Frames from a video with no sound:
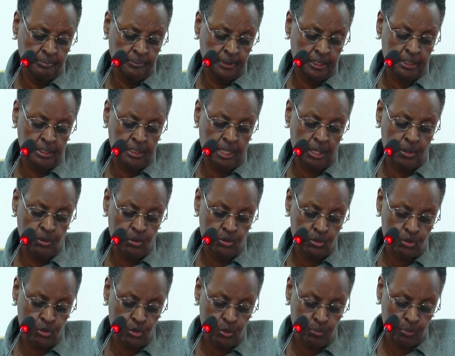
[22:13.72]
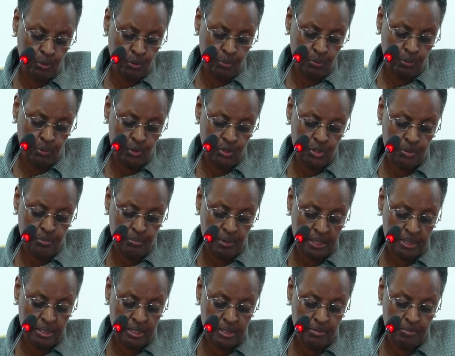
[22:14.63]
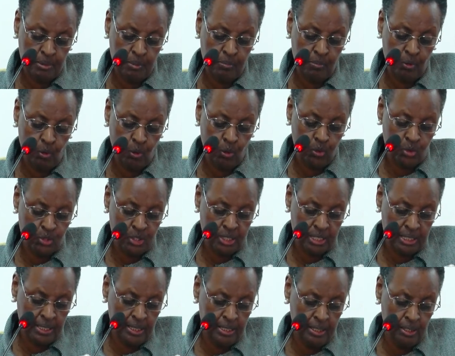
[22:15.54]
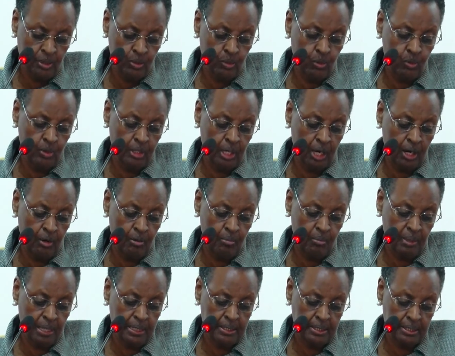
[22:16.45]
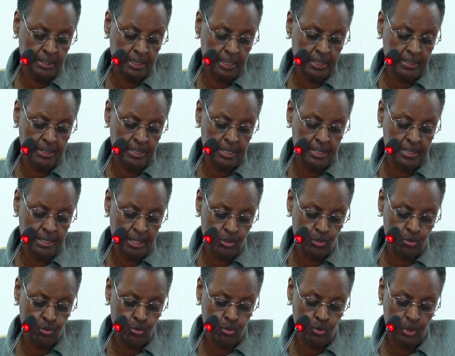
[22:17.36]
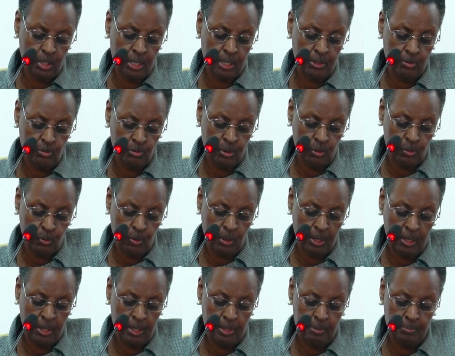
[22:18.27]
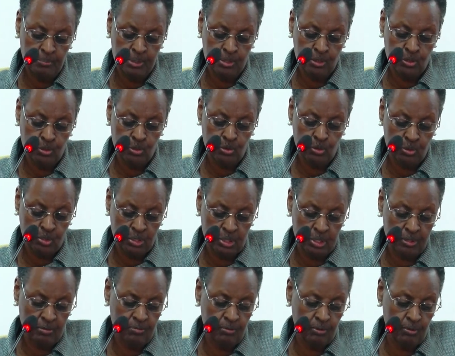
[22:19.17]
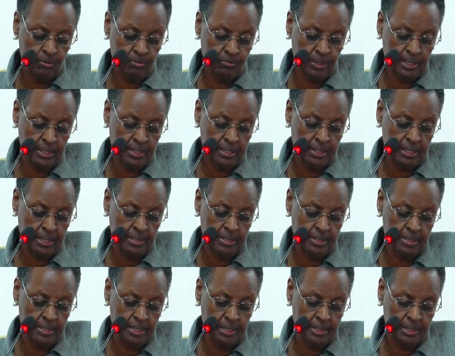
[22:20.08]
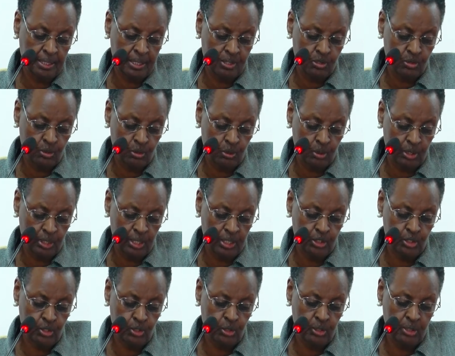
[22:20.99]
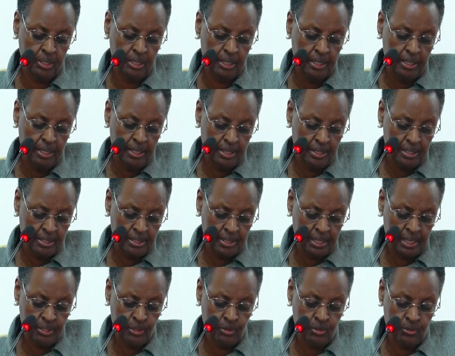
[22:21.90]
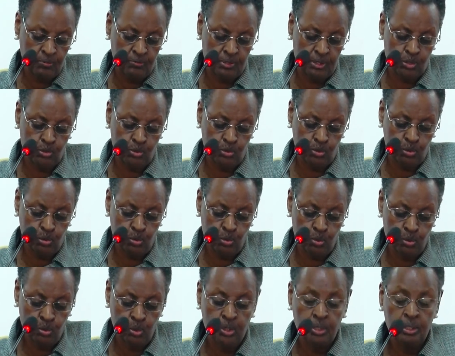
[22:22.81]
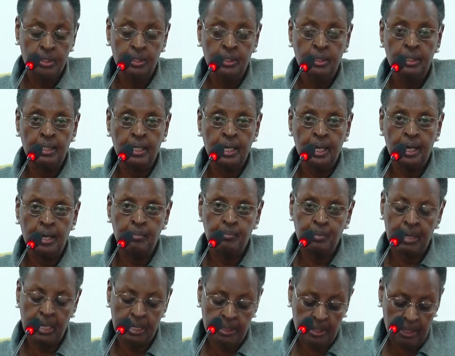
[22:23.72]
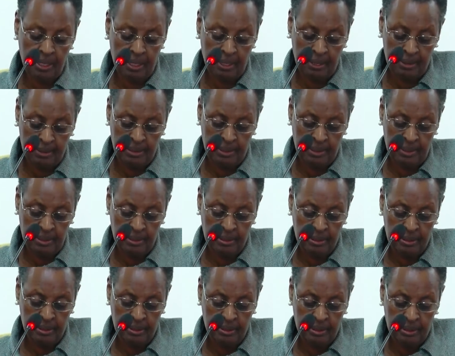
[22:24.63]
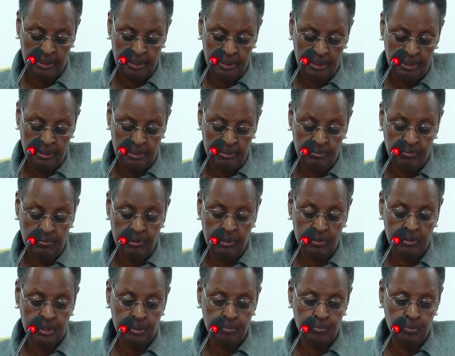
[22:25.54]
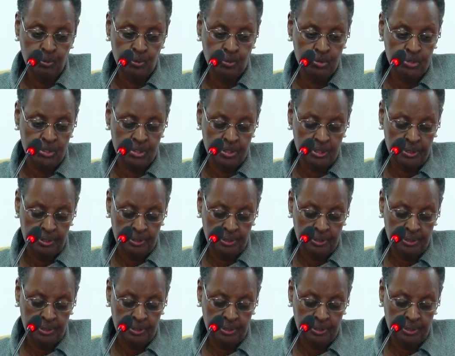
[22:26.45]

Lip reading: It shall also propose maximum or ceiling on how much charges a school can require based on several factors such as location, size of the school, among other variables.